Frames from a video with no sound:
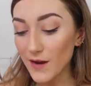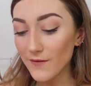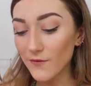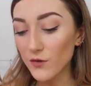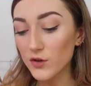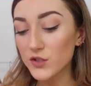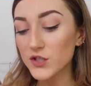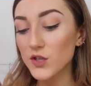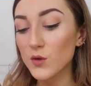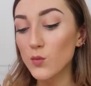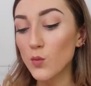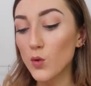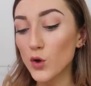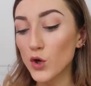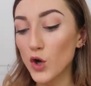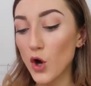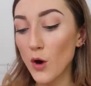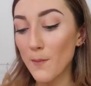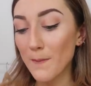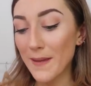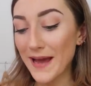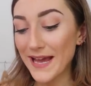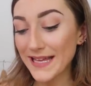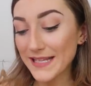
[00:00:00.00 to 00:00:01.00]
I've also worn it
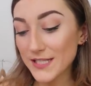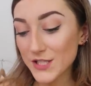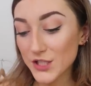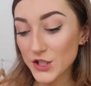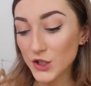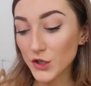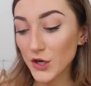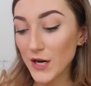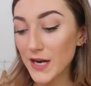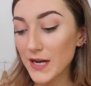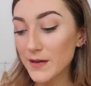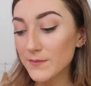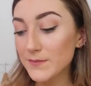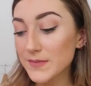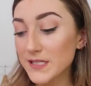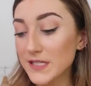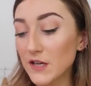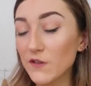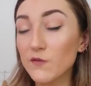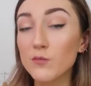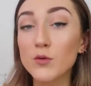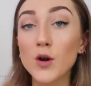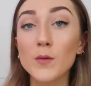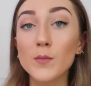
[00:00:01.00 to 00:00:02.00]
on my Instagram.
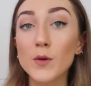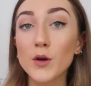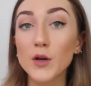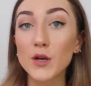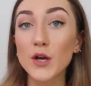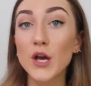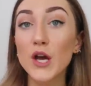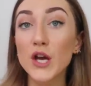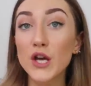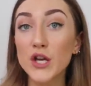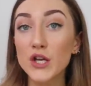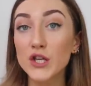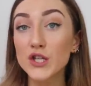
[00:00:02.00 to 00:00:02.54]
So promo